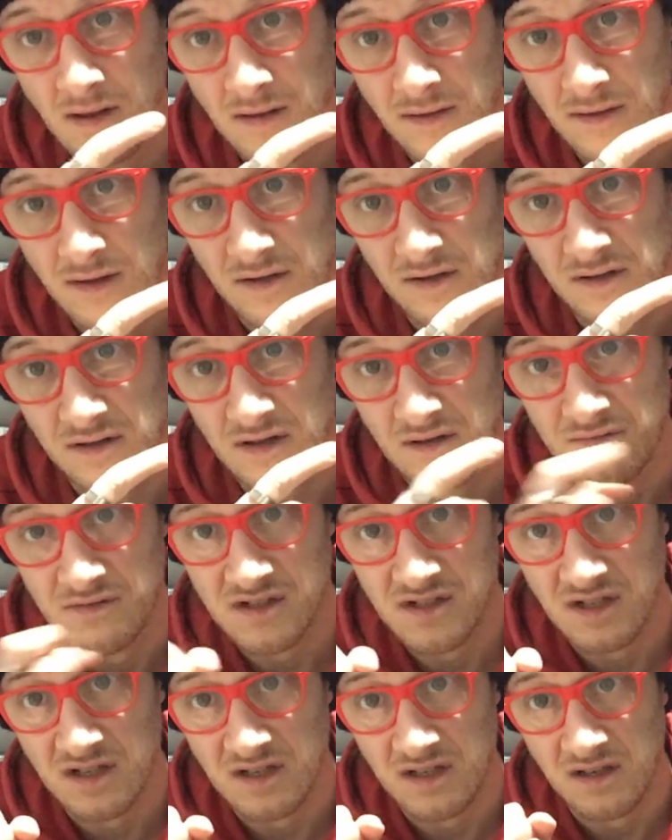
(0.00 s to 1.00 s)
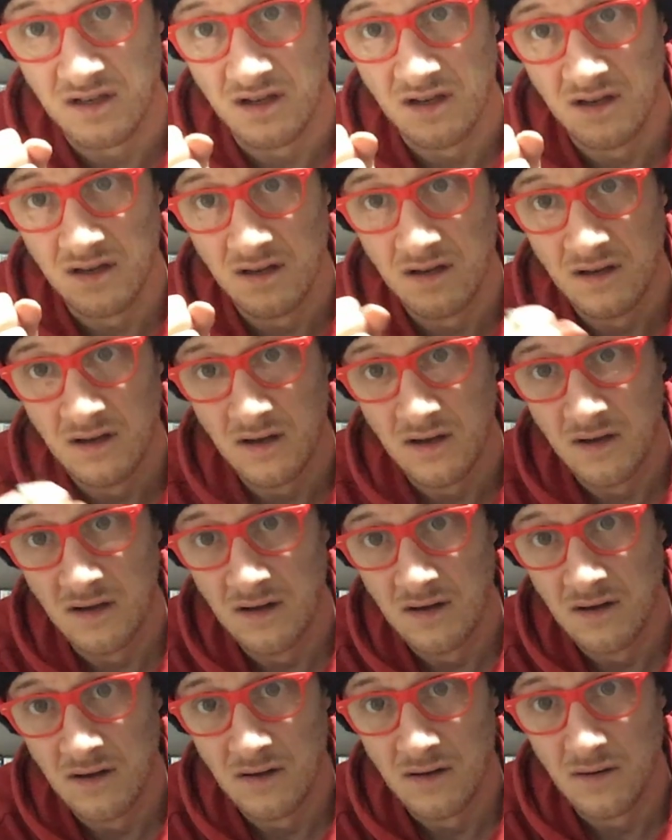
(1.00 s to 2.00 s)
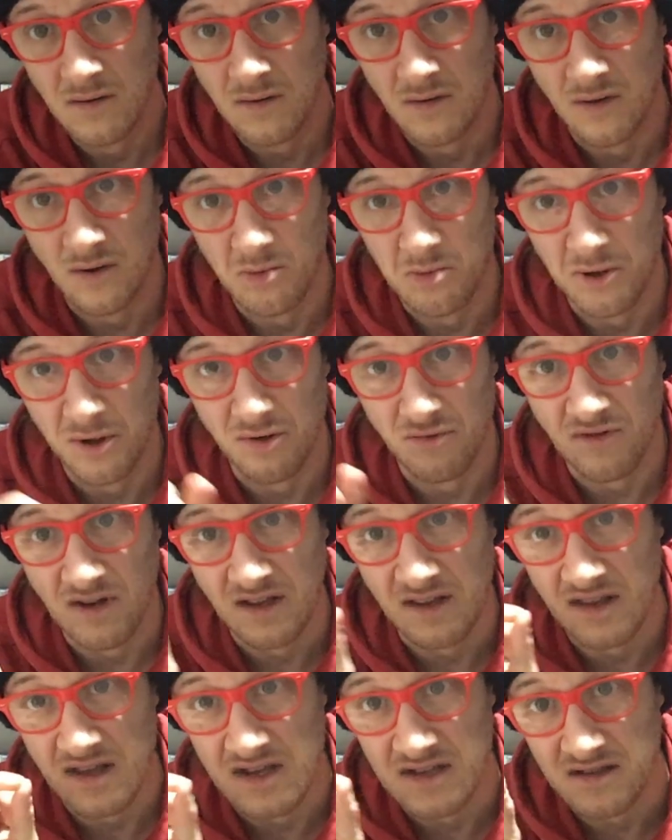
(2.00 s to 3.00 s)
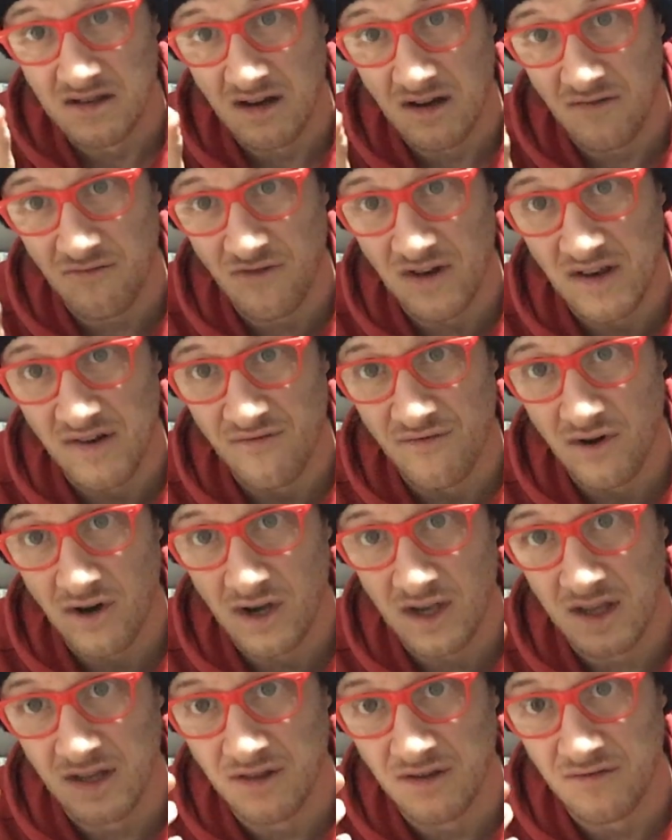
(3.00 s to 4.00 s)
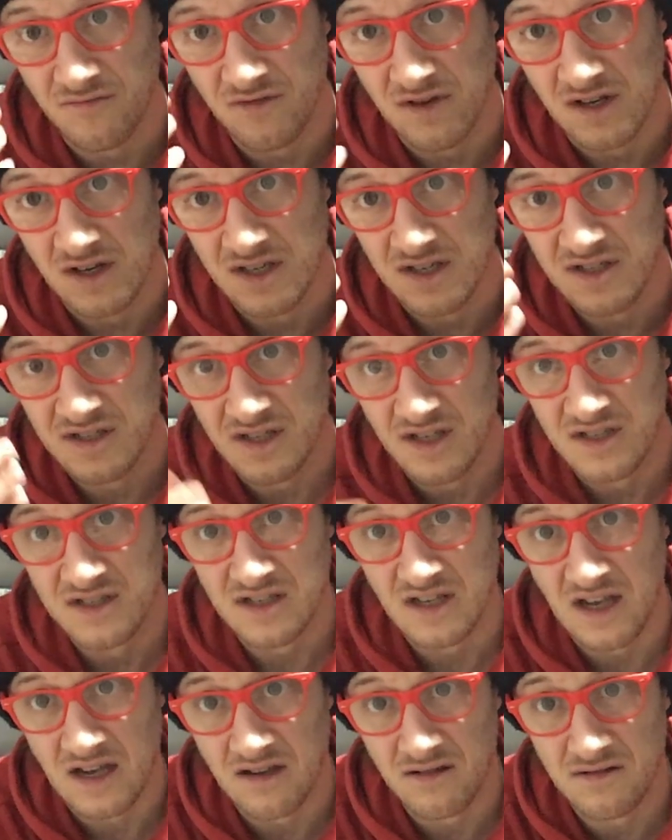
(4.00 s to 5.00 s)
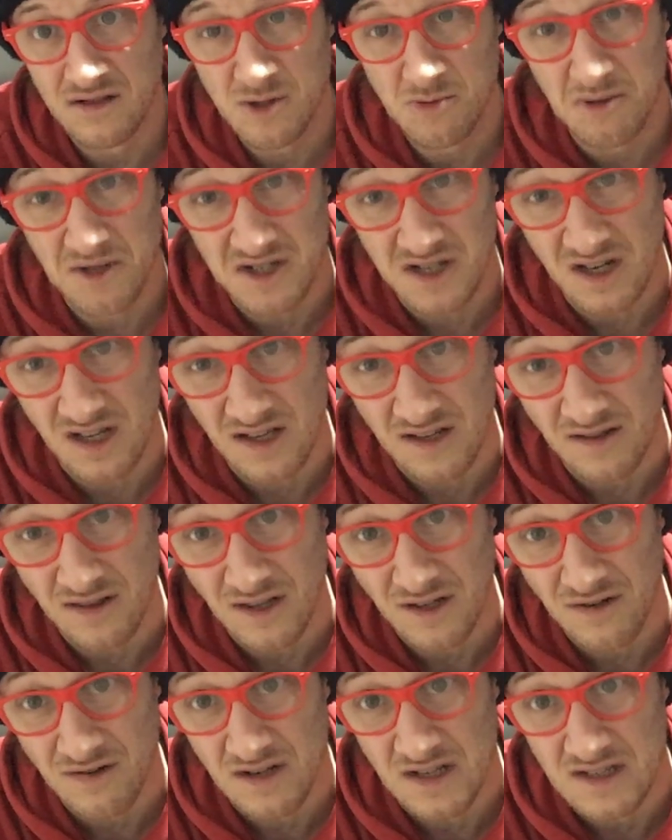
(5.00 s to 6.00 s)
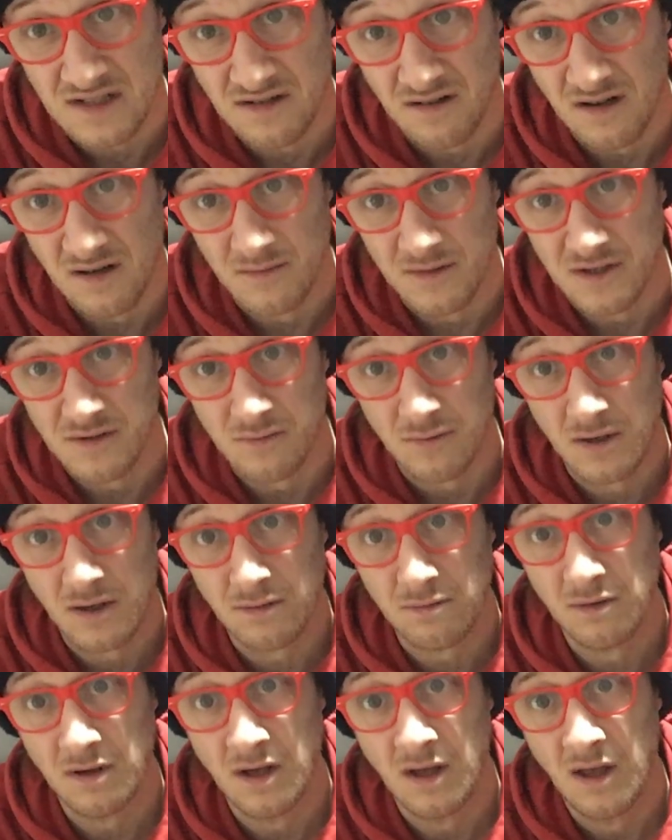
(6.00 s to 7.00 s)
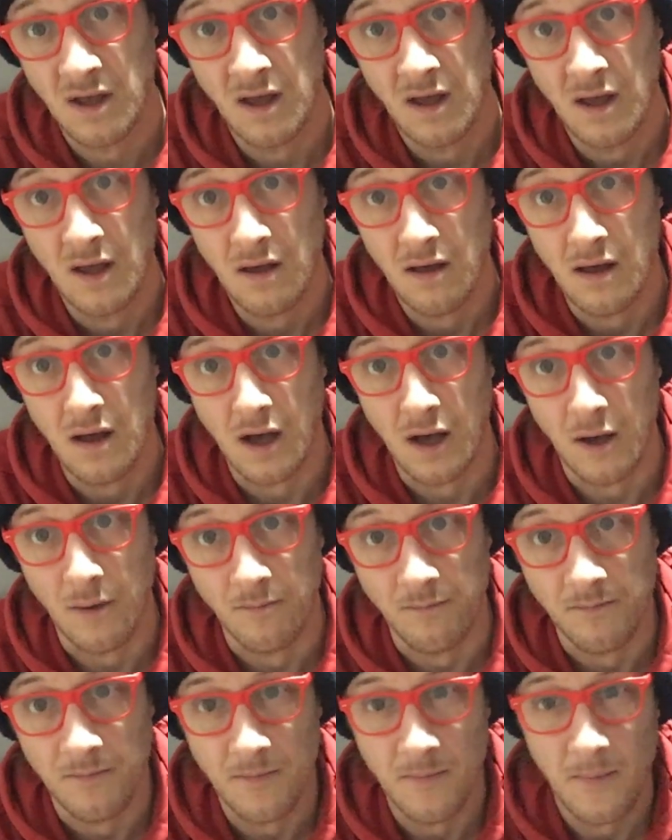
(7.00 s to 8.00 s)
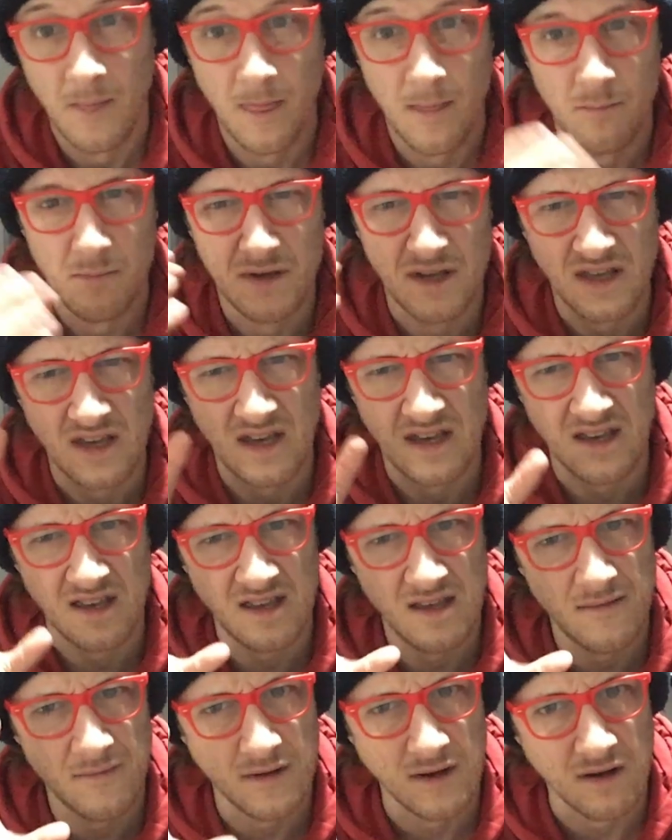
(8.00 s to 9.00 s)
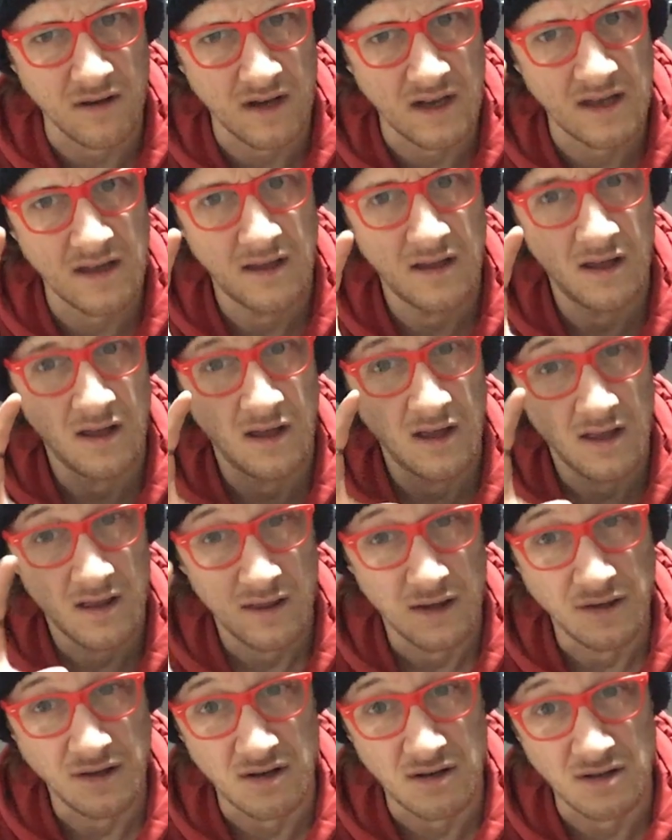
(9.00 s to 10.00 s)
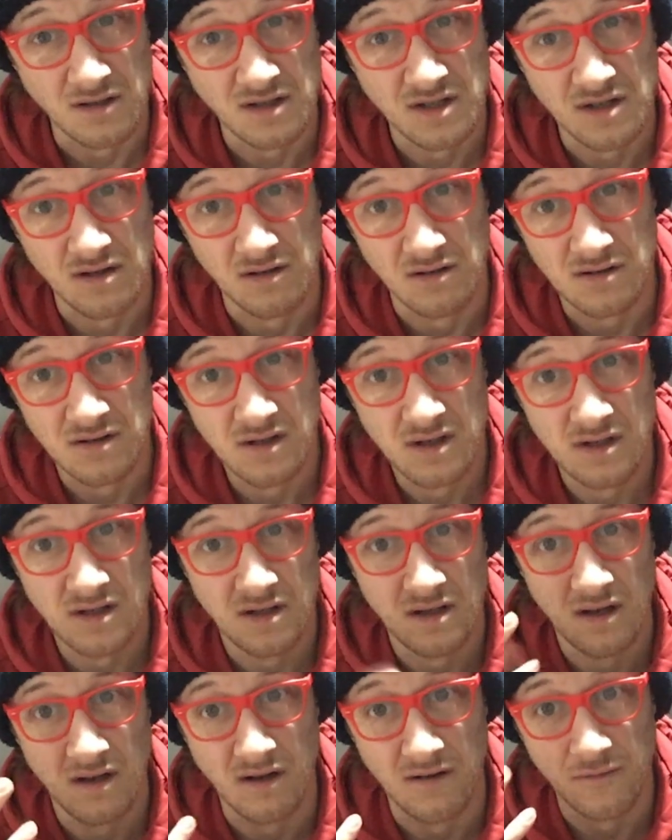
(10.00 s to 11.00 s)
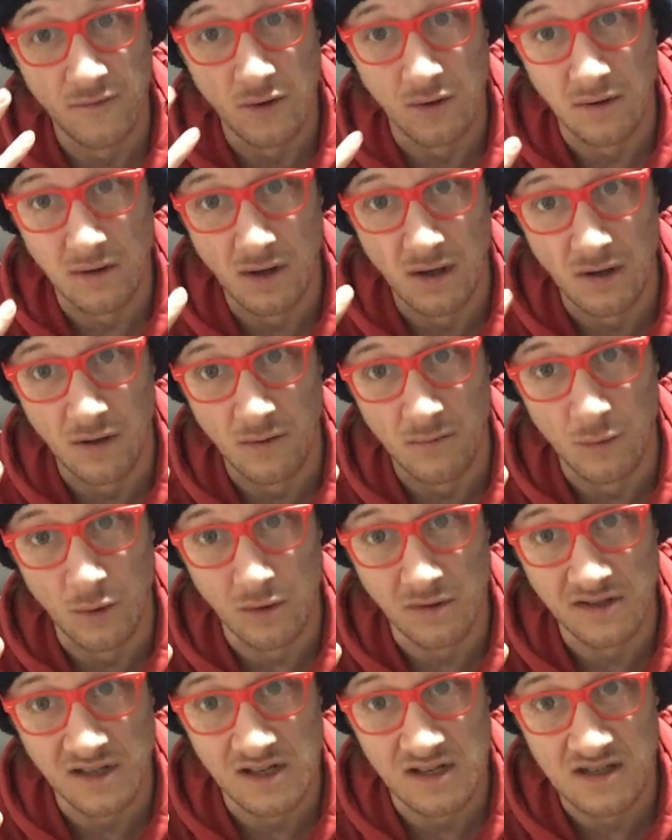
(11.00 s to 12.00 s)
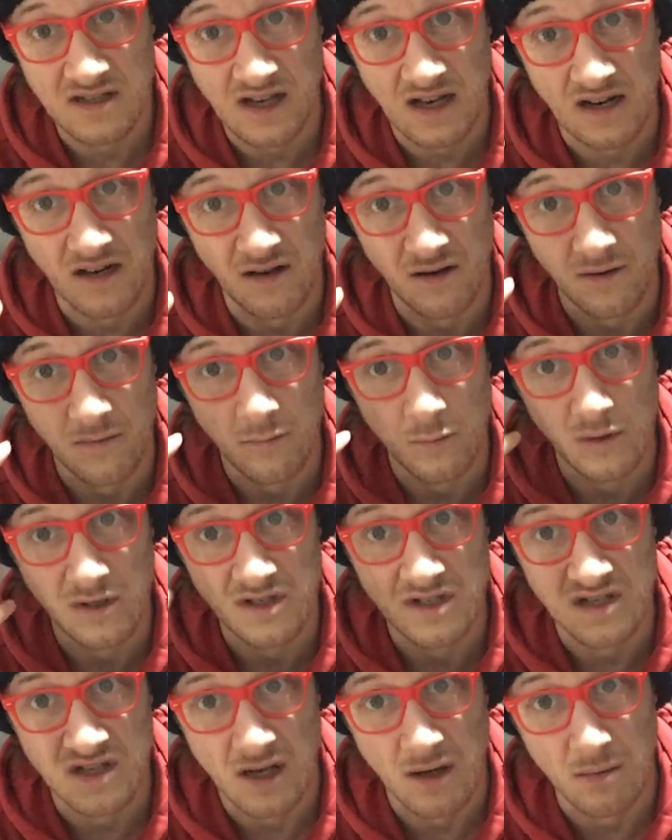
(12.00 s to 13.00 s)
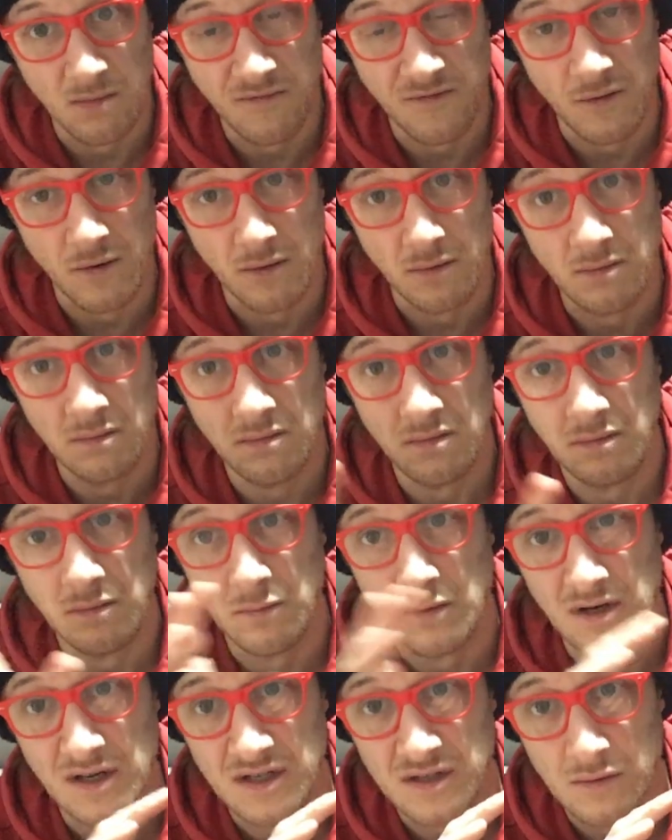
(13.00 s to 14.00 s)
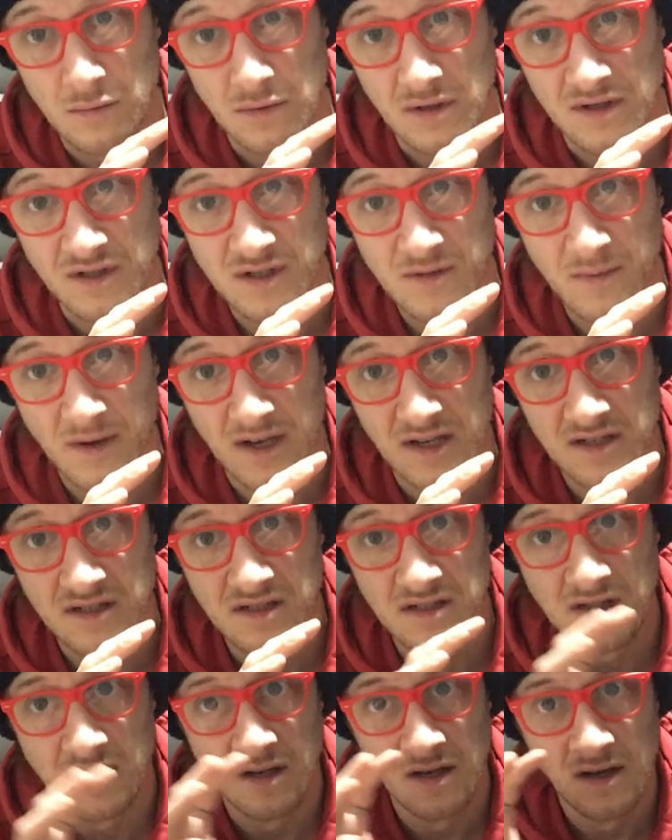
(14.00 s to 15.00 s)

that you don't see on the Blu-ray. There's like red writing that really sticks out, especially in the night time as well. But yeah, even like the dark shots, I've got a lot more detail in them, which is helpful when it's all in space.